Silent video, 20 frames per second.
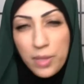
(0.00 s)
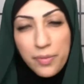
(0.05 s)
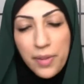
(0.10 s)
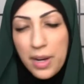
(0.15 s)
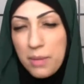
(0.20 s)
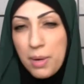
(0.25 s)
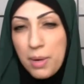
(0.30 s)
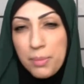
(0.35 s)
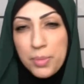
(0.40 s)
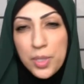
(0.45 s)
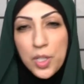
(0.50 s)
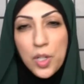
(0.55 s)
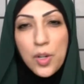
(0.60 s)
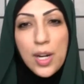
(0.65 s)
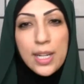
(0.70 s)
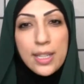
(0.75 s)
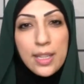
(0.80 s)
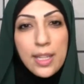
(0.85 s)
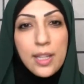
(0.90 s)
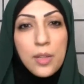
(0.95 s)
if I remember
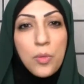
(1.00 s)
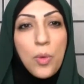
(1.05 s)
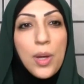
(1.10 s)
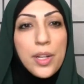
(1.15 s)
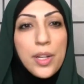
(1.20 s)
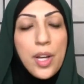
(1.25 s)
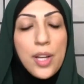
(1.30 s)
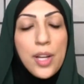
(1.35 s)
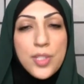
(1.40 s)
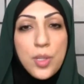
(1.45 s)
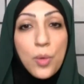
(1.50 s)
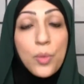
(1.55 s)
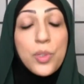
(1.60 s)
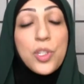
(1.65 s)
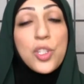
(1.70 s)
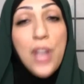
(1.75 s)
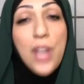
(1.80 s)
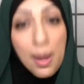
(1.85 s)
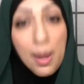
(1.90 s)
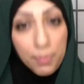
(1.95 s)
correctly, and whatnot. So it was
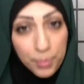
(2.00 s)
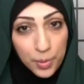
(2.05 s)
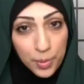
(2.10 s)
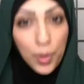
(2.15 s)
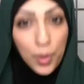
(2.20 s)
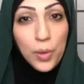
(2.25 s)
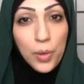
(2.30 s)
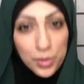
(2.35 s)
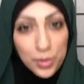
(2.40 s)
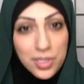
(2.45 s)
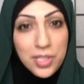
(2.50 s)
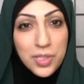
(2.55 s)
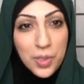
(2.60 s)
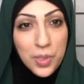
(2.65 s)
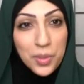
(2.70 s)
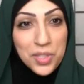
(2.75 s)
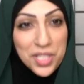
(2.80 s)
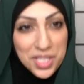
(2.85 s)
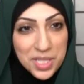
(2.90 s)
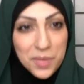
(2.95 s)
chaperoned,
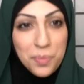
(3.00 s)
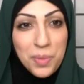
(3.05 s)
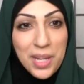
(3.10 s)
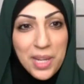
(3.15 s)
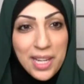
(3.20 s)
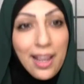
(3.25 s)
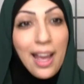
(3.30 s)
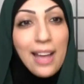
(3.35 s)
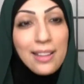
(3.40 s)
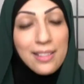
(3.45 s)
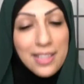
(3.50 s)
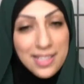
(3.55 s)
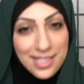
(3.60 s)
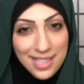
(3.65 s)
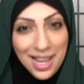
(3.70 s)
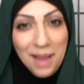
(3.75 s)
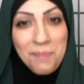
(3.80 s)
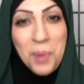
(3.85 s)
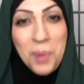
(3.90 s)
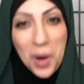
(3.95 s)
so to speak, at least
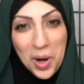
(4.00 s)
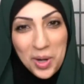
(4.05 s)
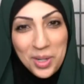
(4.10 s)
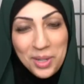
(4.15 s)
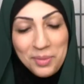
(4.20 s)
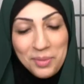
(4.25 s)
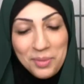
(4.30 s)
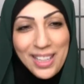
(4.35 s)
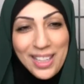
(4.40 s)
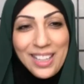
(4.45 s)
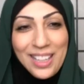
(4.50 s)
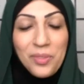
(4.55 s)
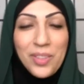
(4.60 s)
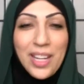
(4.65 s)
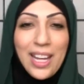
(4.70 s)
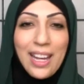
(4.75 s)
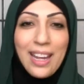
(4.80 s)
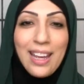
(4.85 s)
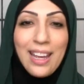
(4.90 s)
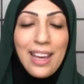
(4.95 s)
that part of the
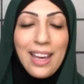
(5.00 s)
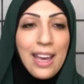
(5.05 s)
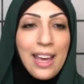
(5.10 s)
evening.